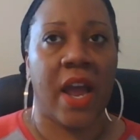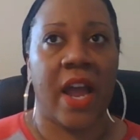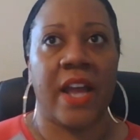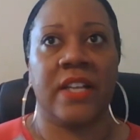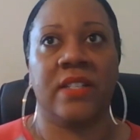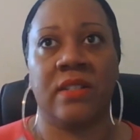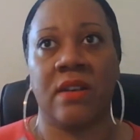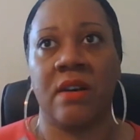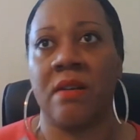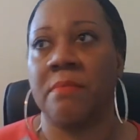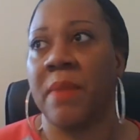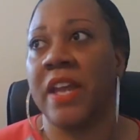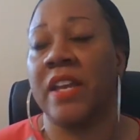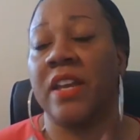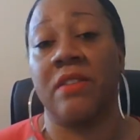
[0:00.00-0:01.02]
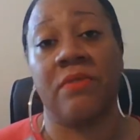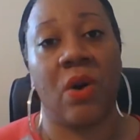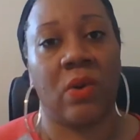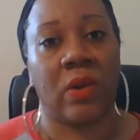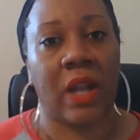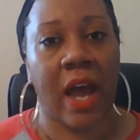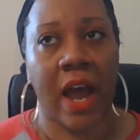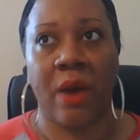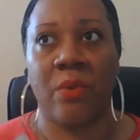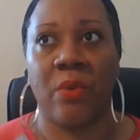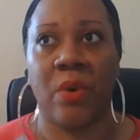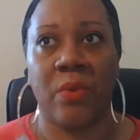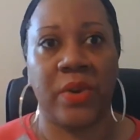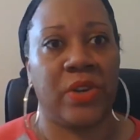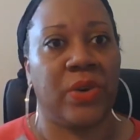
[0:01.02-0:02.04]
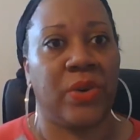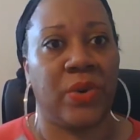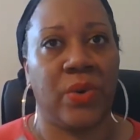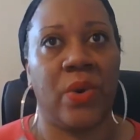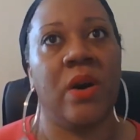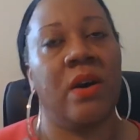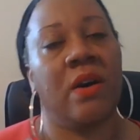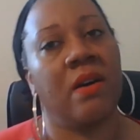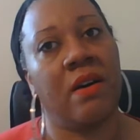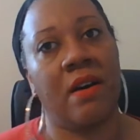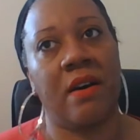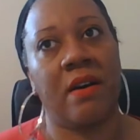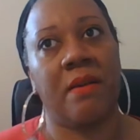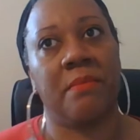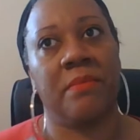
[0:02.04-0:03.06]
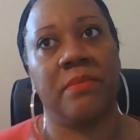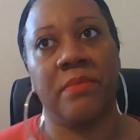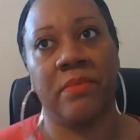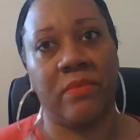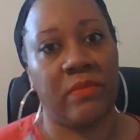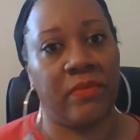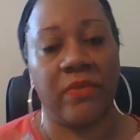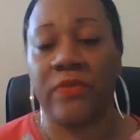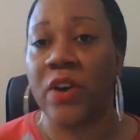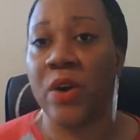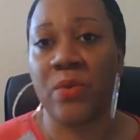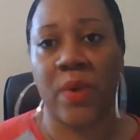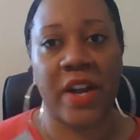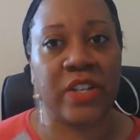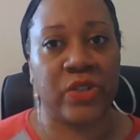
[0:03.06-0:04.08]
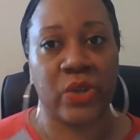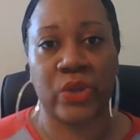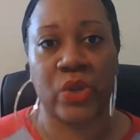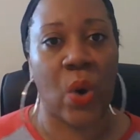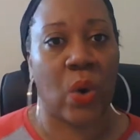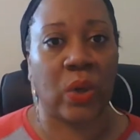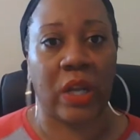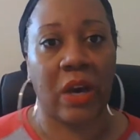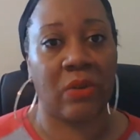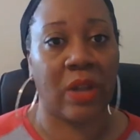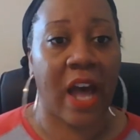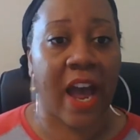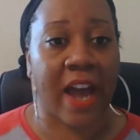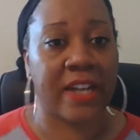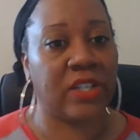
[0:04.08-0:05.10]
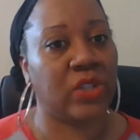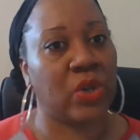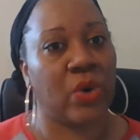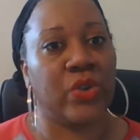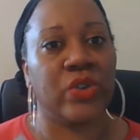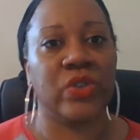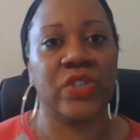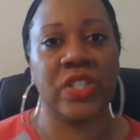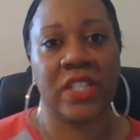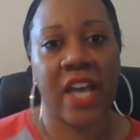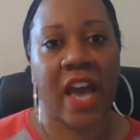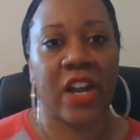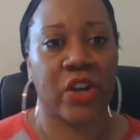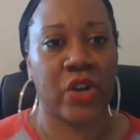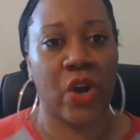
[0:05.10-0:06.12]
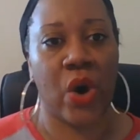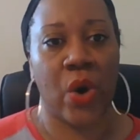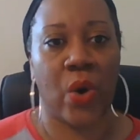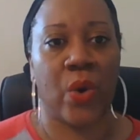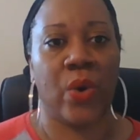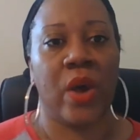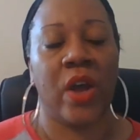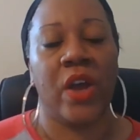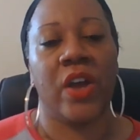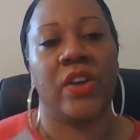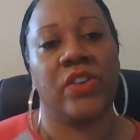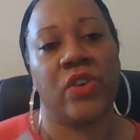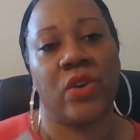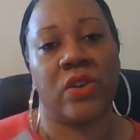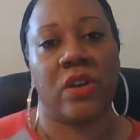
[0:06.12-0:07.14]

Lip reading: and some may give online when we do um, fundraisers online. So you just got to know your